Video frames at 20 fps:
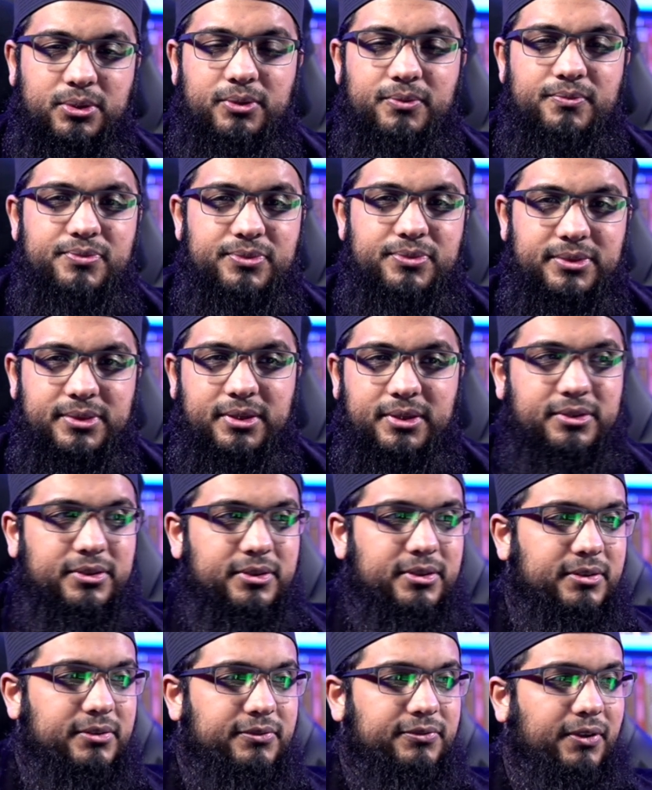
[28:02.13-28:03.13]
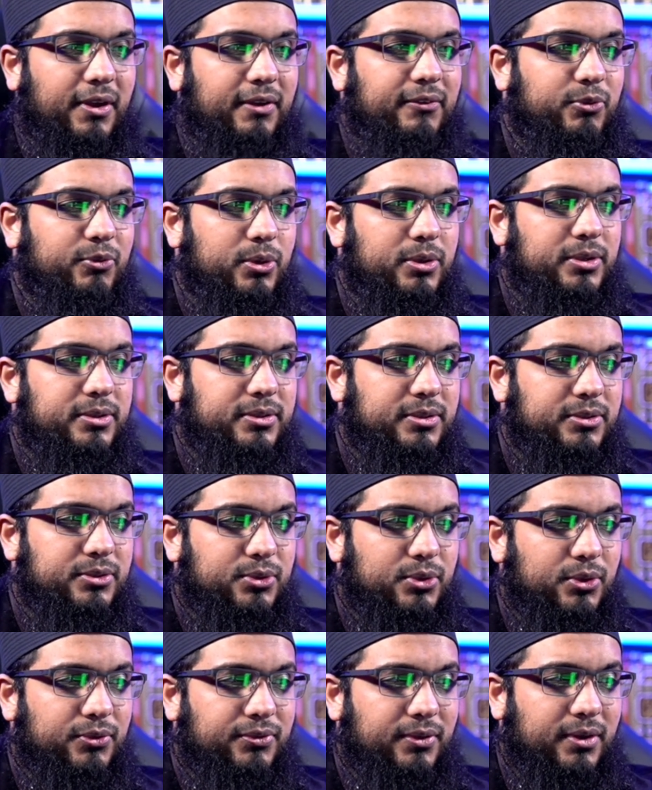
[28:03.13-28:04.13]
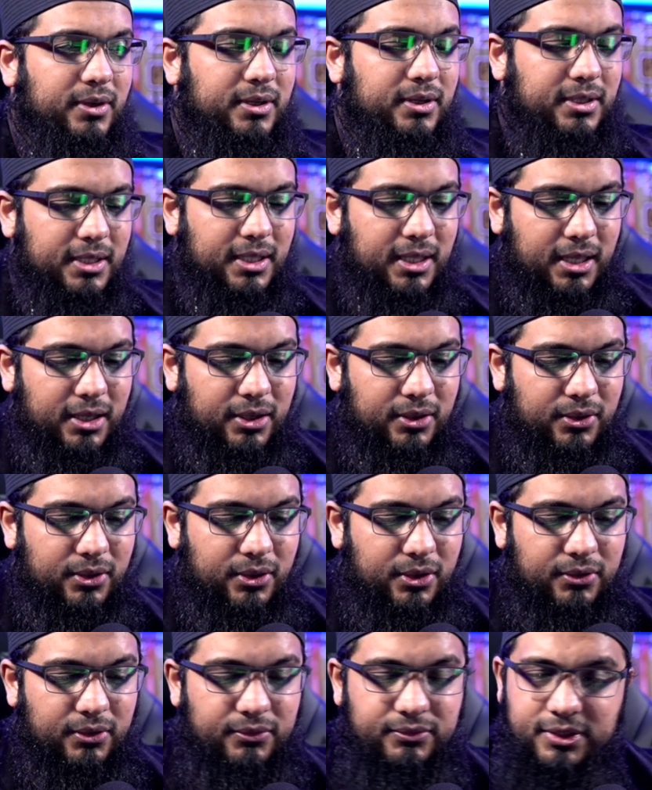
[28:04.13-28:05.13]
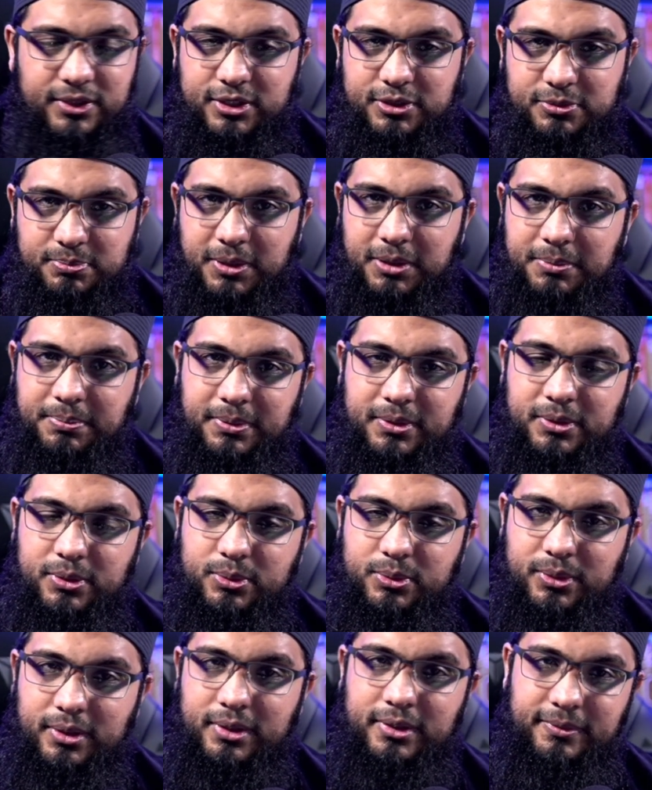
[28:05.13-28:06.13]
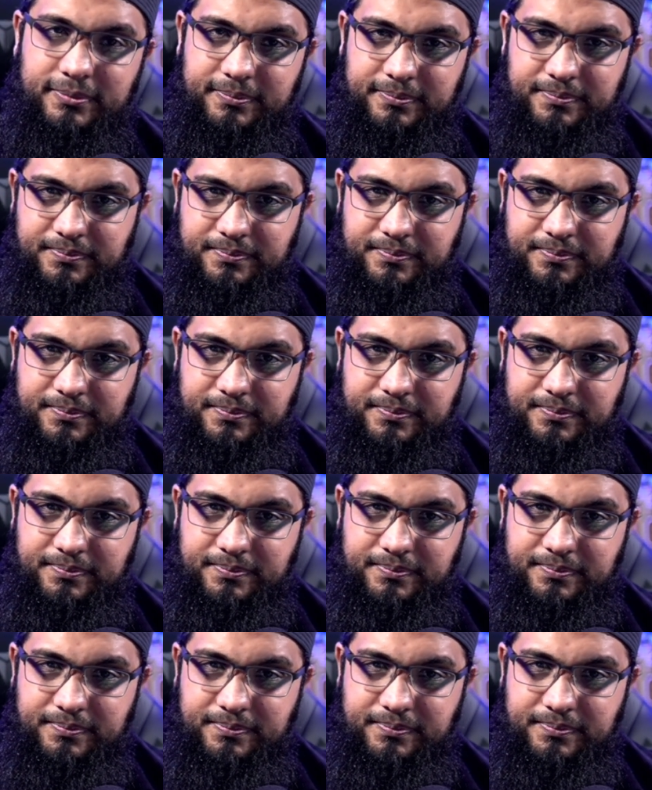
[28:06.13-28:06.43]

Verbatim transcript: so this is the five qualities so far uh, of these people who are